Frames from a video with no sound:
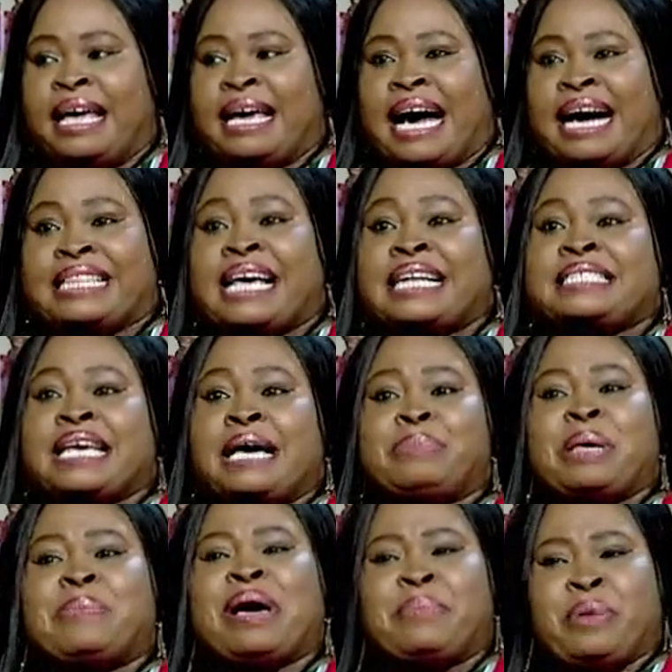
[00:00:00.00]
At that time,
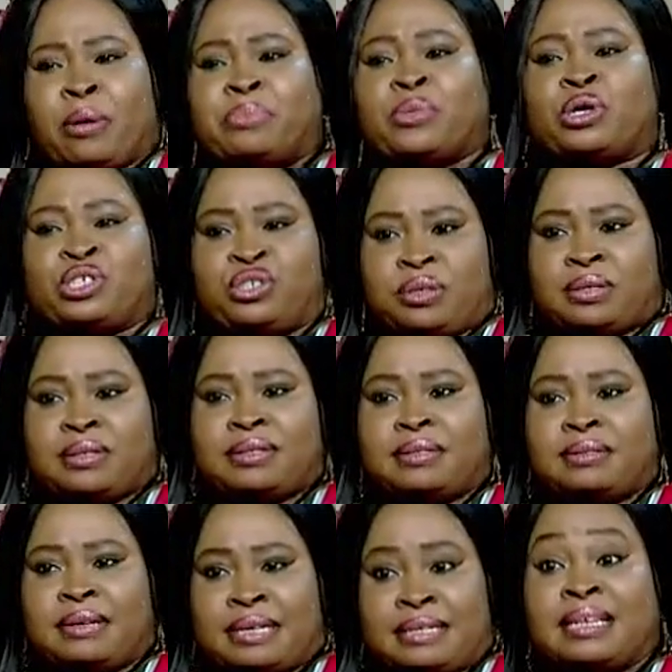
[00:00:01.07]
they might be
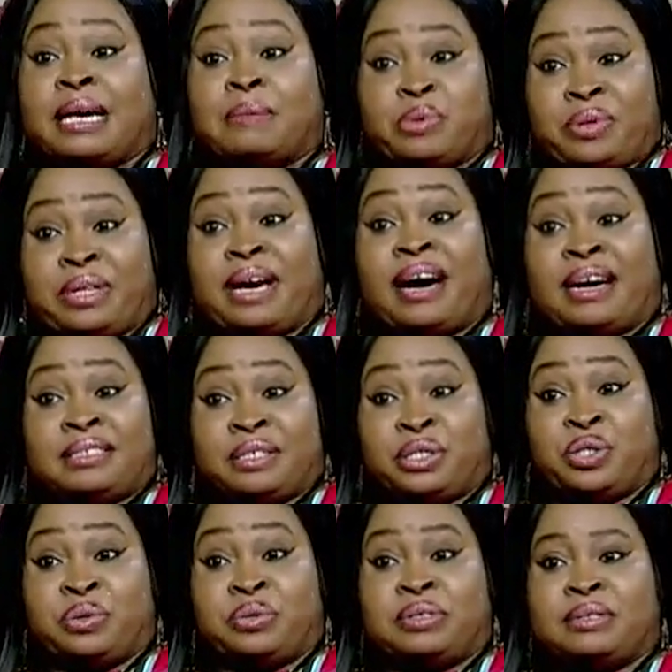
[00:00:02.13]
obnoxious at times with their
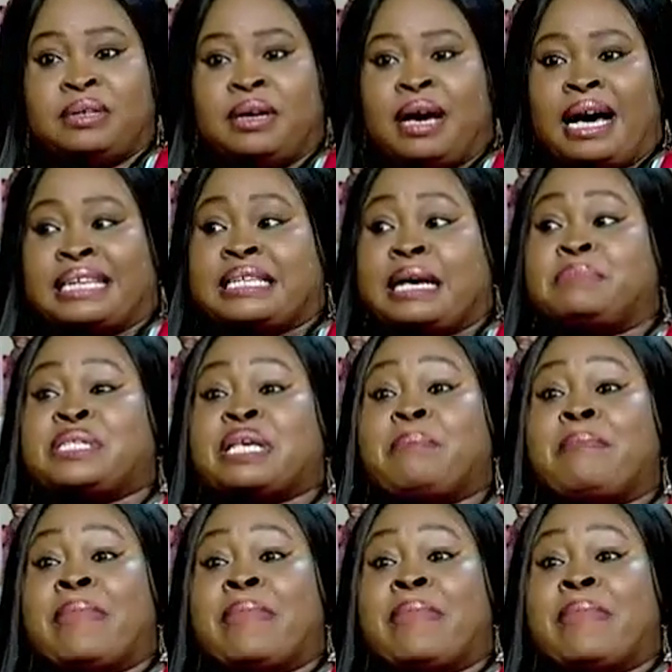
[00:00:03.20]
attitude. At times, they